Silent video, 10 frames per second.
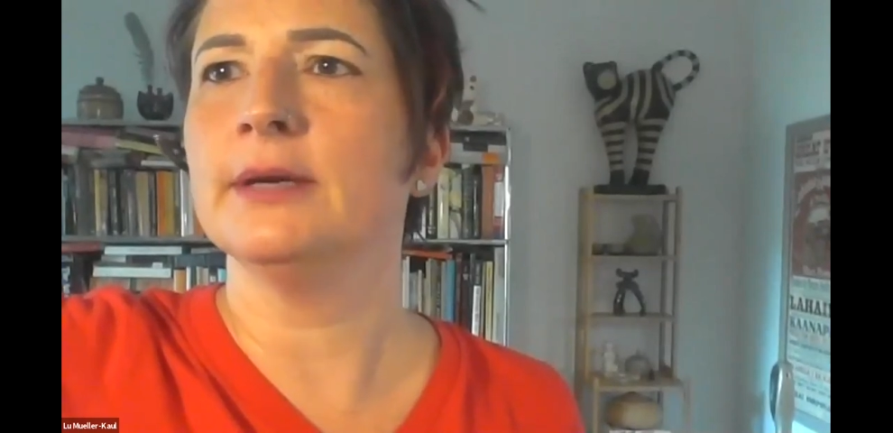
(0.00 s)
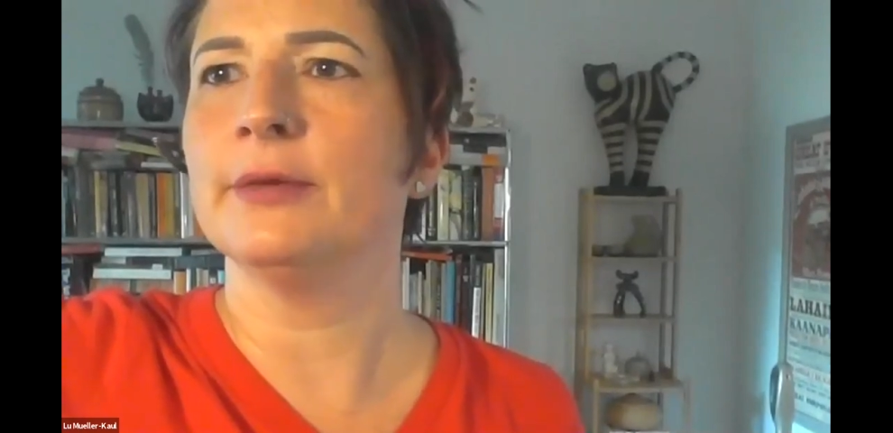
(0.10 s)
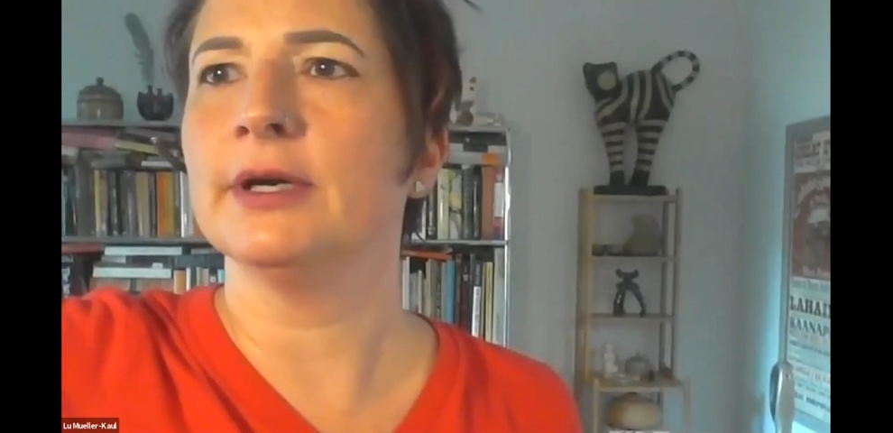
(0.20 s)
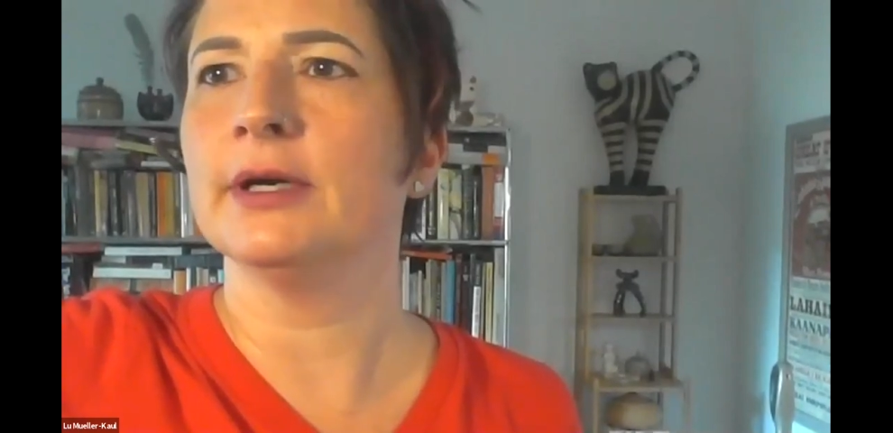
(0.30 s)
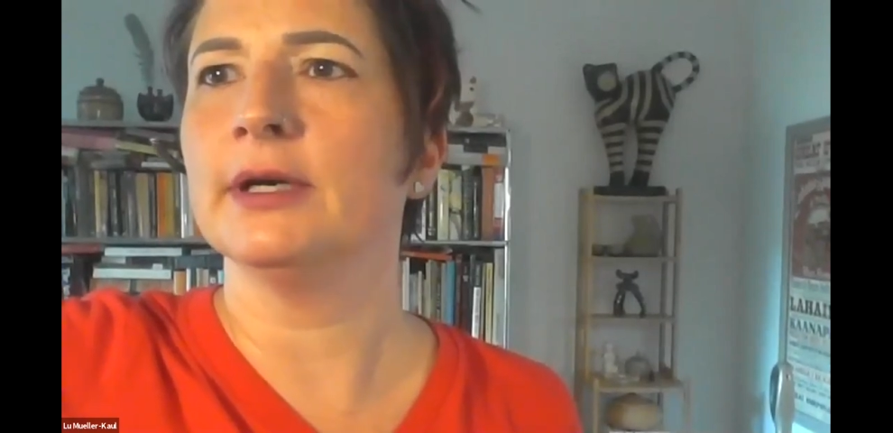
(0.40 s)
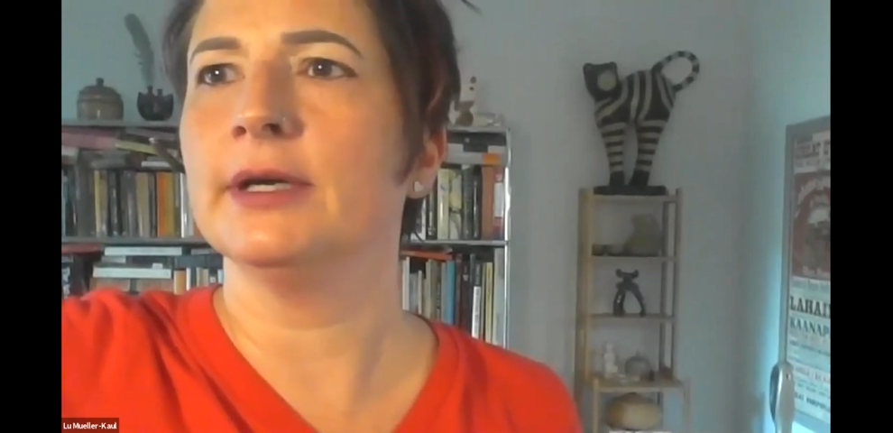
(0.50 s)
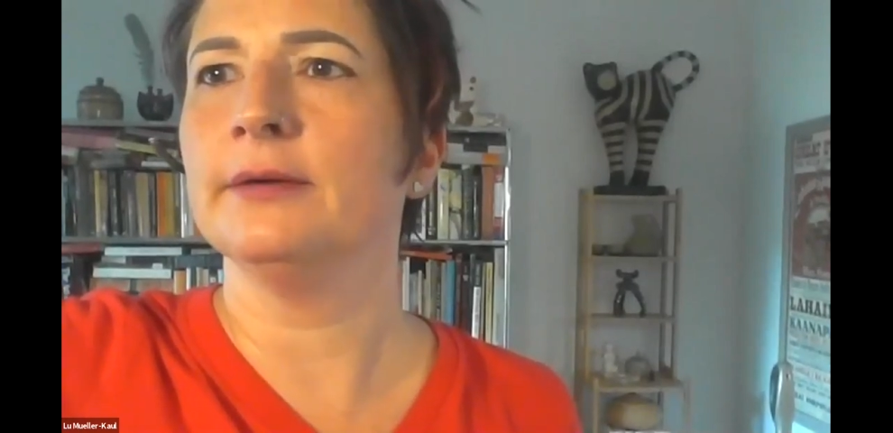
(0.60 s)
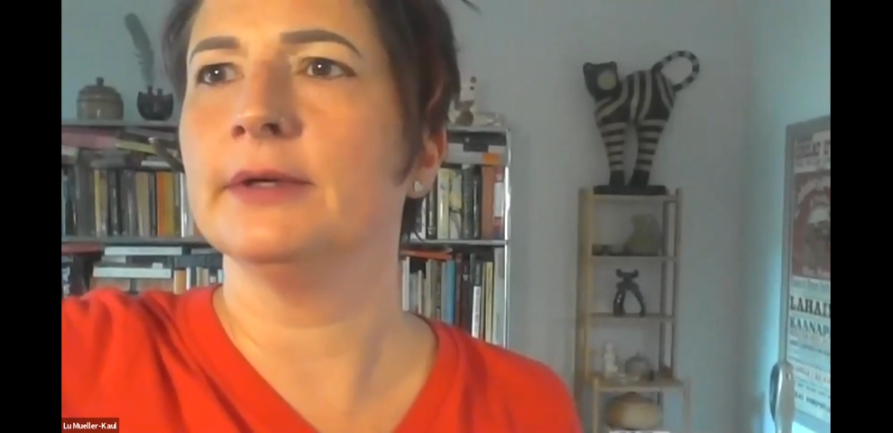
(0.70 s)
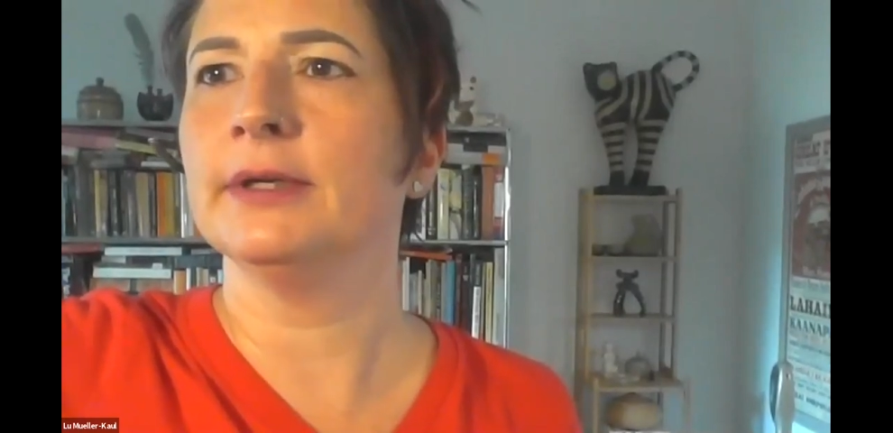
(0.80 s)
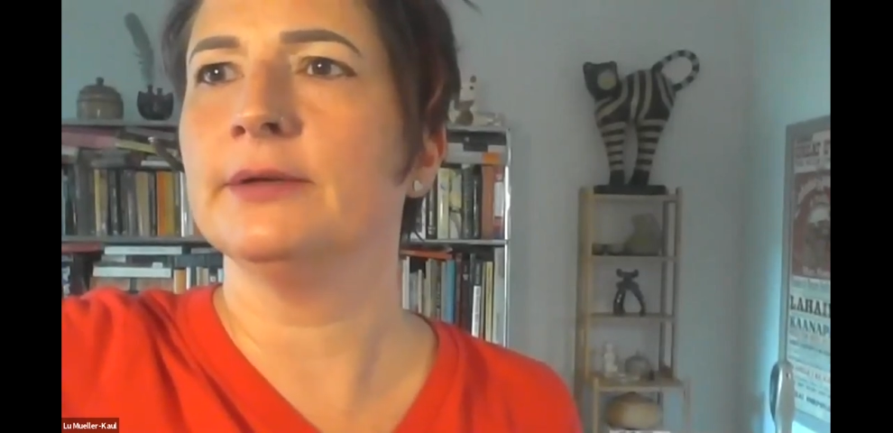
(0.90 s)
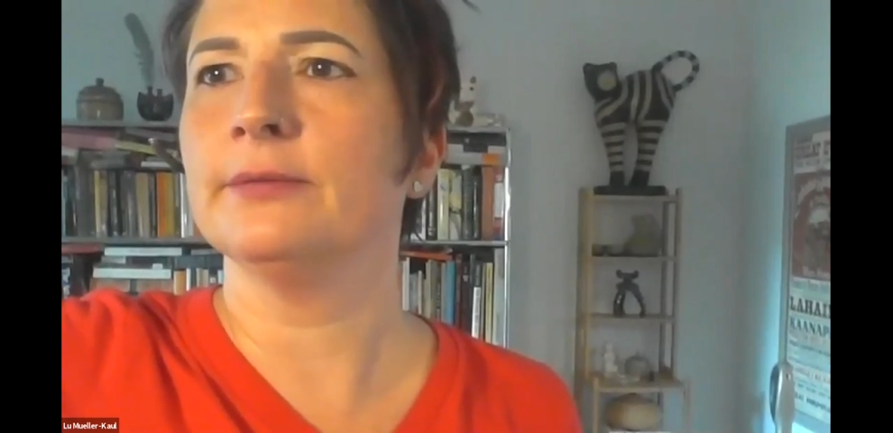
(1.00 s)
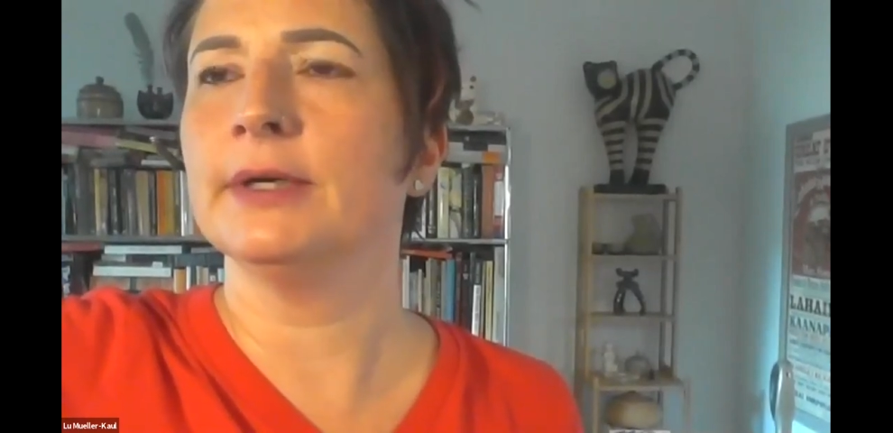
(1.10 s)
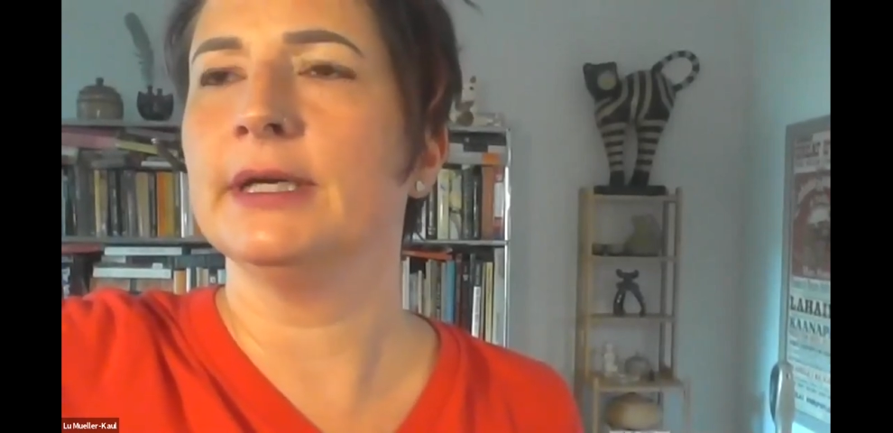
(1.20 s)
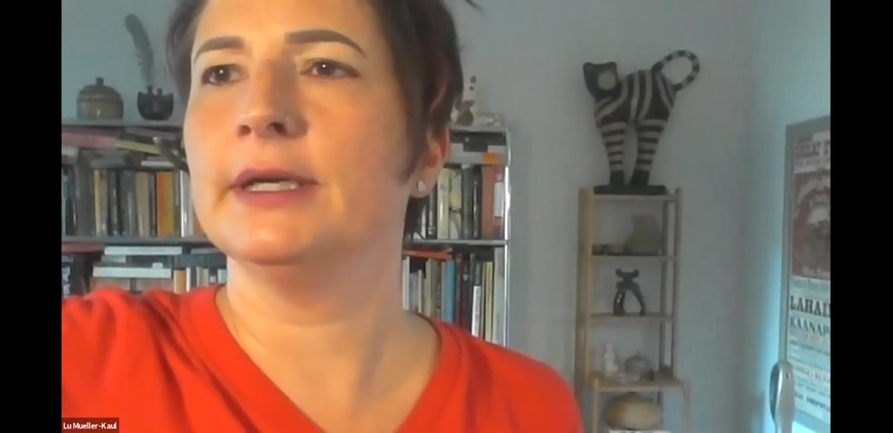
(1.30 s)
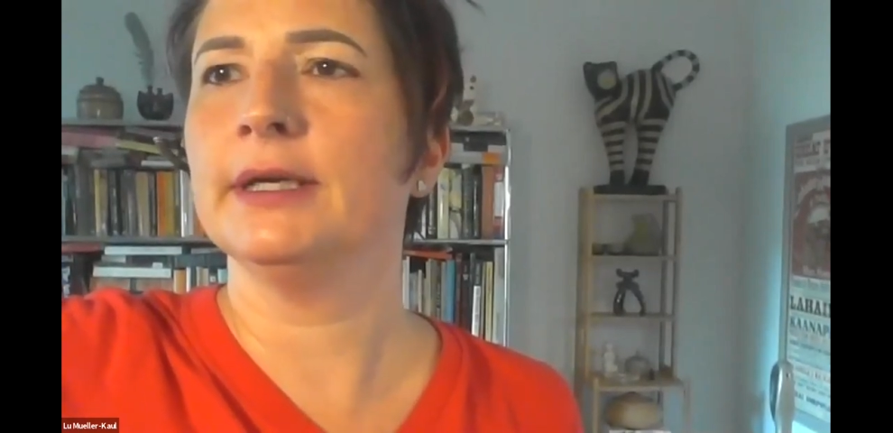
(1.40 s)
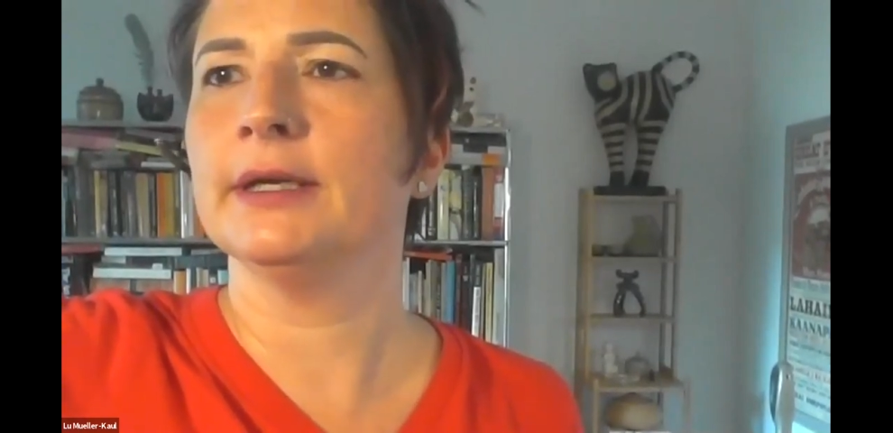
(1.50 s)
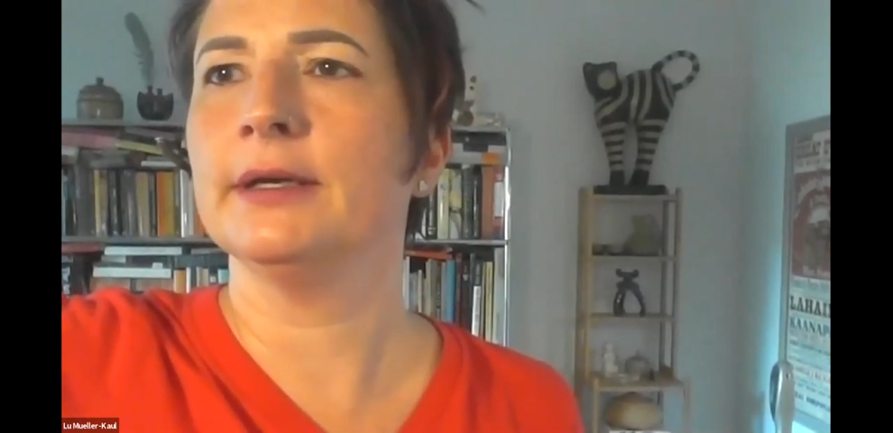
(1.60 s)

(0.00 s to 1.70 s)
MRI right away.